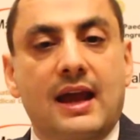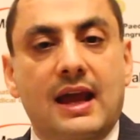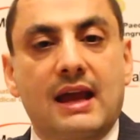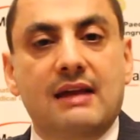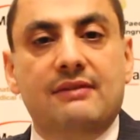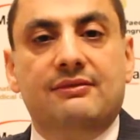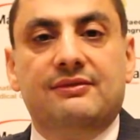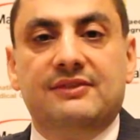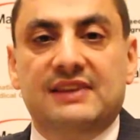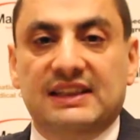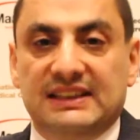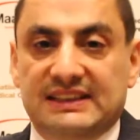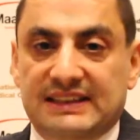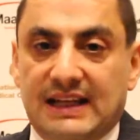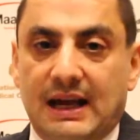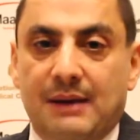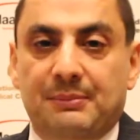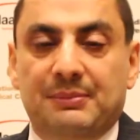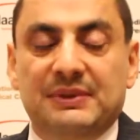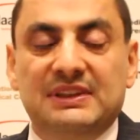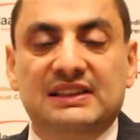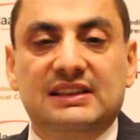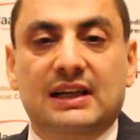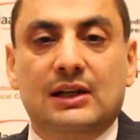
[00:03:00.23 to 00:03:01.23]
If this
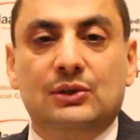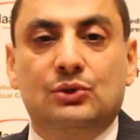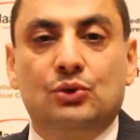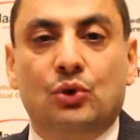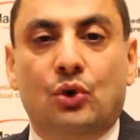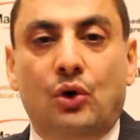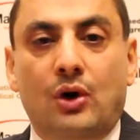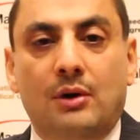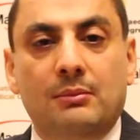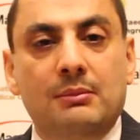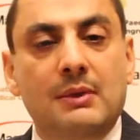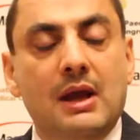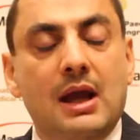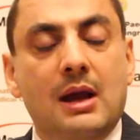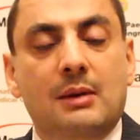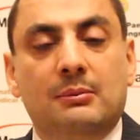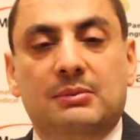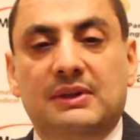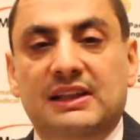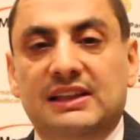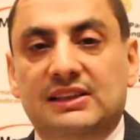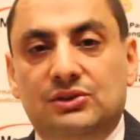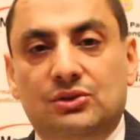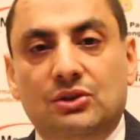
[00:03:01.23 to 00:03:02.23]
happens at home,
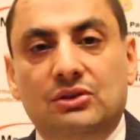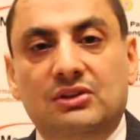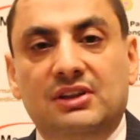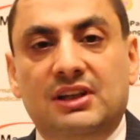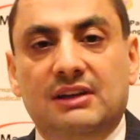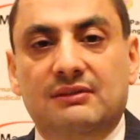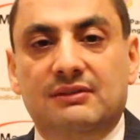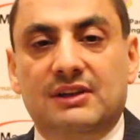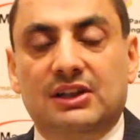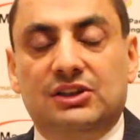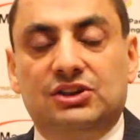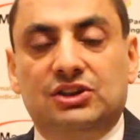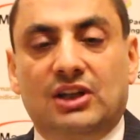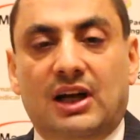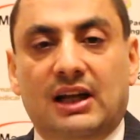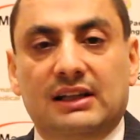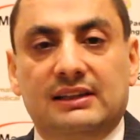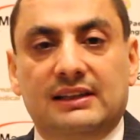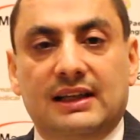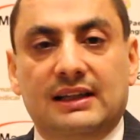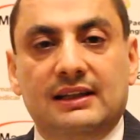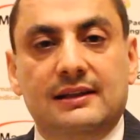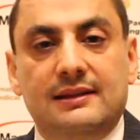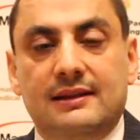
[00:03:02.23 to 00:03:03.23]
please don't give the
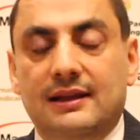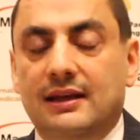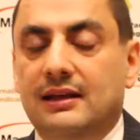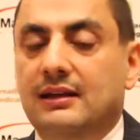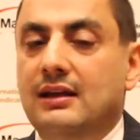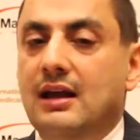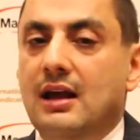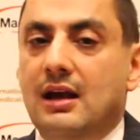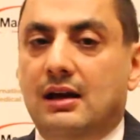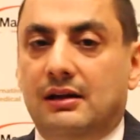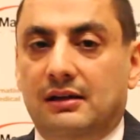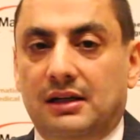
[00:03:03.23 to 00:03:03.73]
child anything.